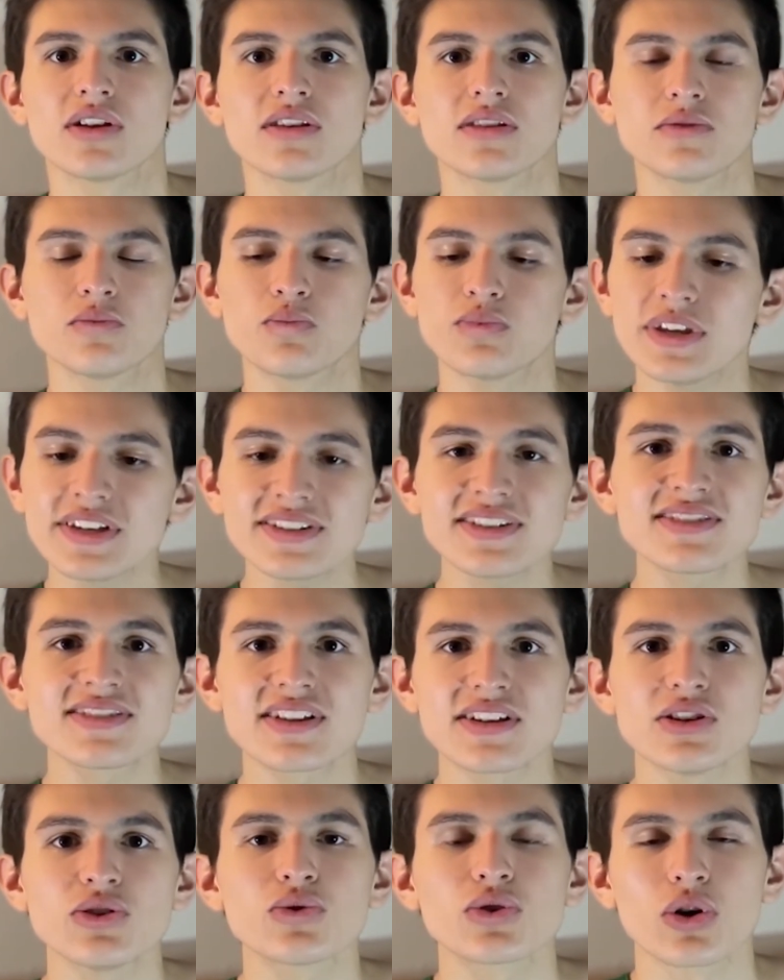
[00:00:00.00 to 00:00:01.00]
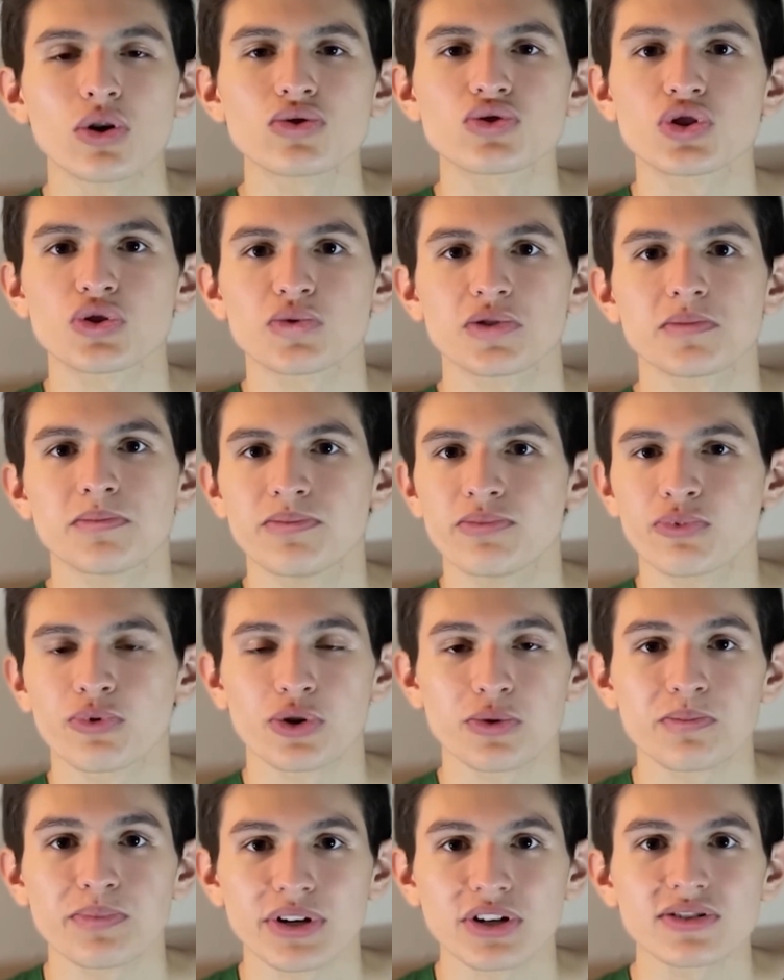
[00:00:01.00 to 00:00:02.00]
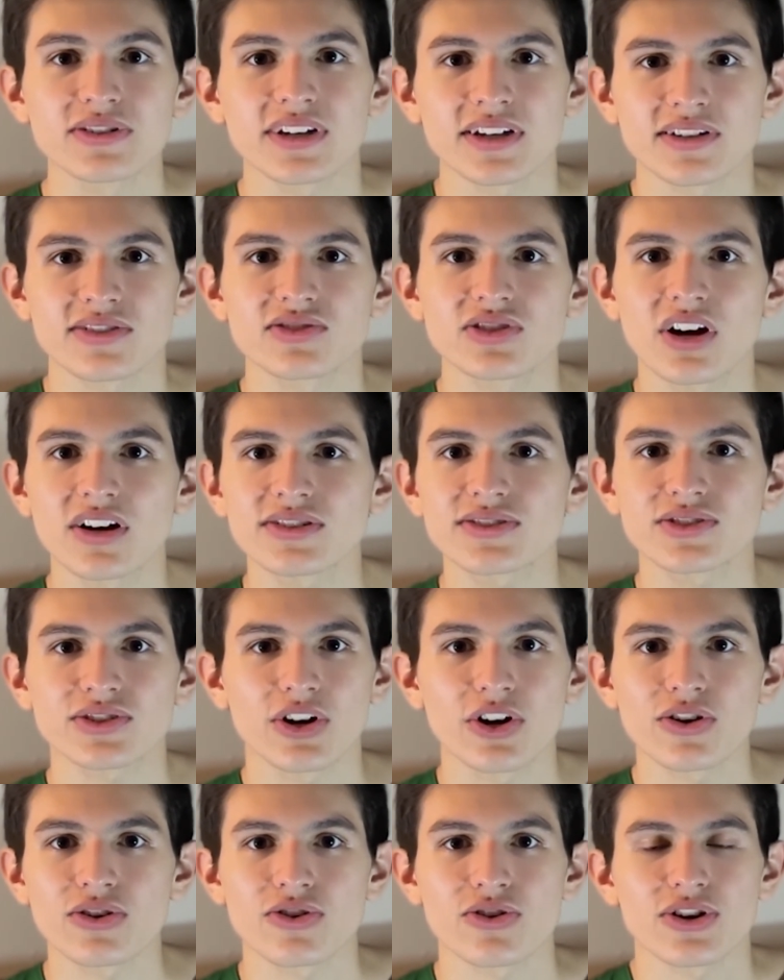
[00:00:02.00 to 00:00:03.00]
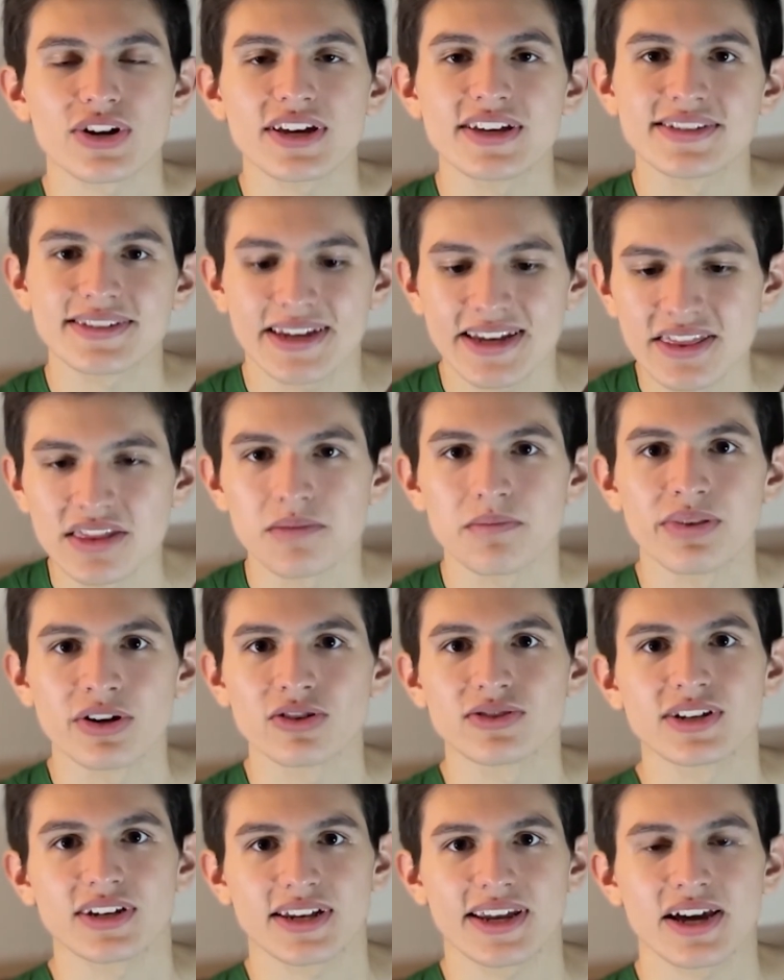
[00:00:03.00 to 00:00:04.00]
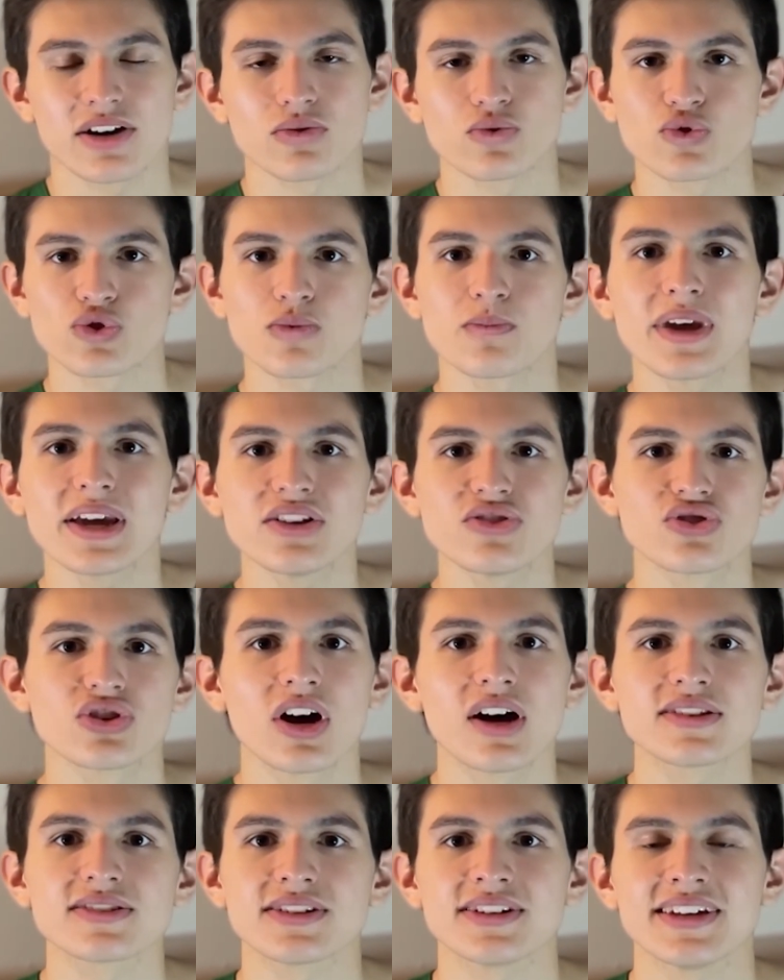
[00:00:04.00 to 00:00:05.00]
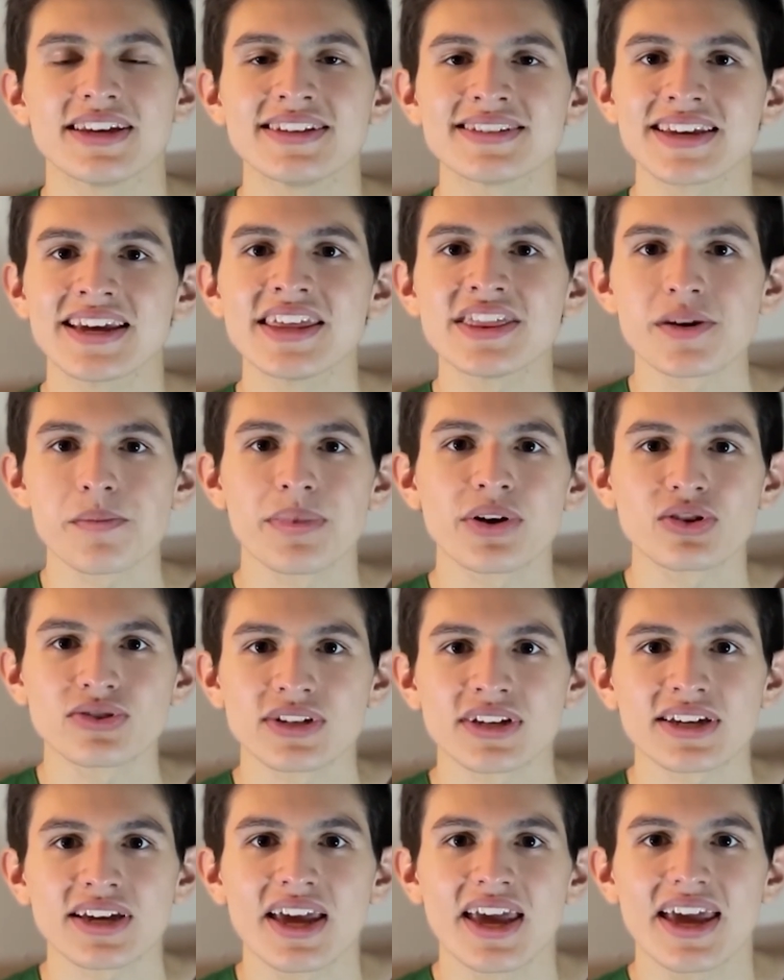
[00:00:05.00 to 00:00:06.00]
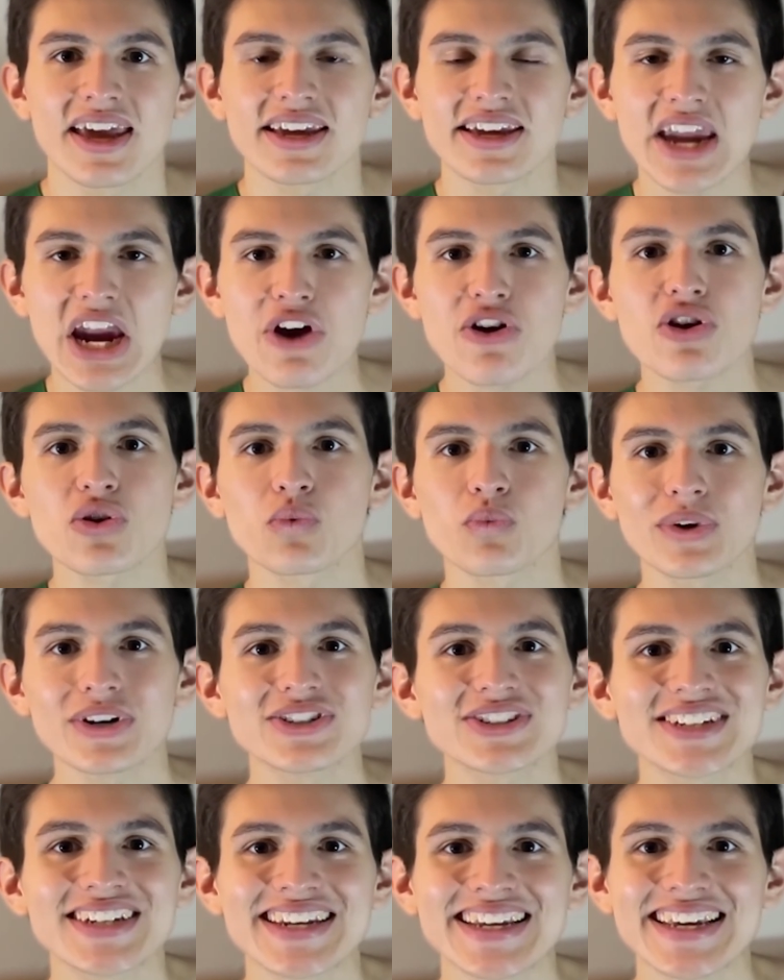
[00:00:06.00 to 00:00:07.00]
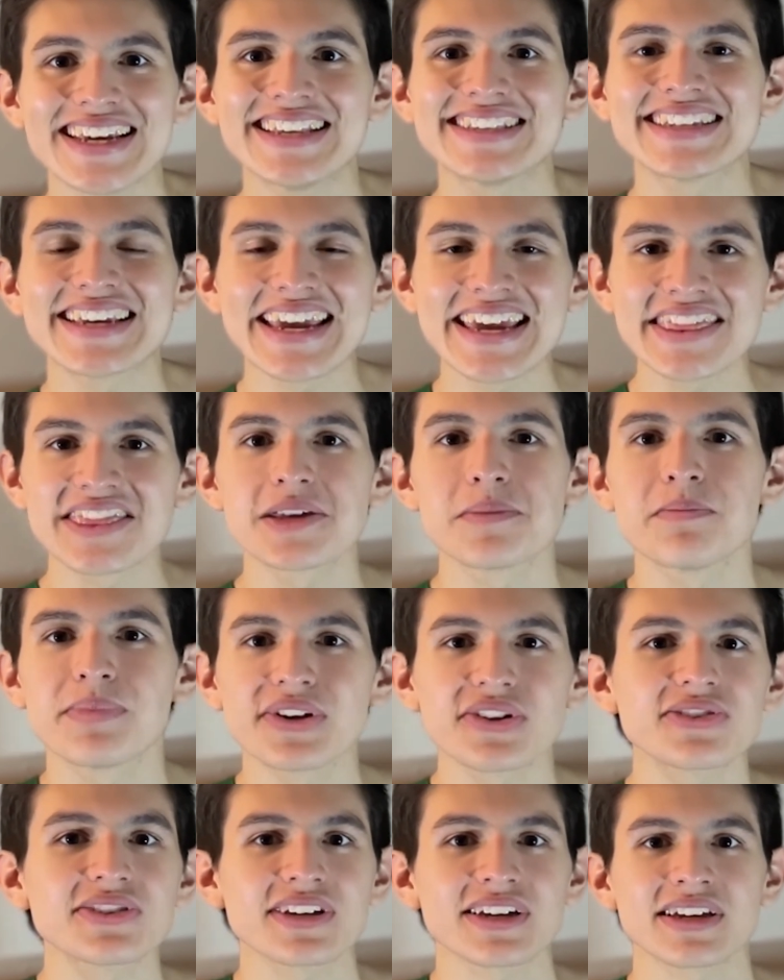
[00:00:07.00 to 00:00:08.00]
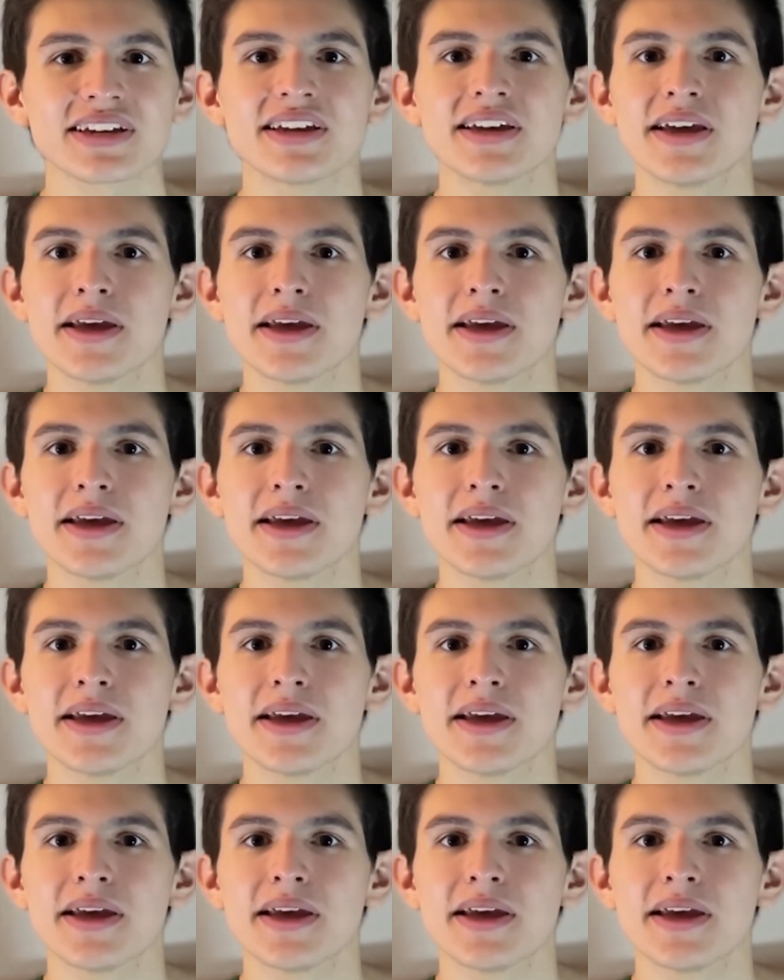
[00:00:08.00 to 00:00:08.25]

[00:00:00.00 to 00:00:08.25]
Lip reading: This is the new culture we're building. Sauce Gardner is in the building now. Jermaine Johnson is in the building. Garrett Wilson is in the building.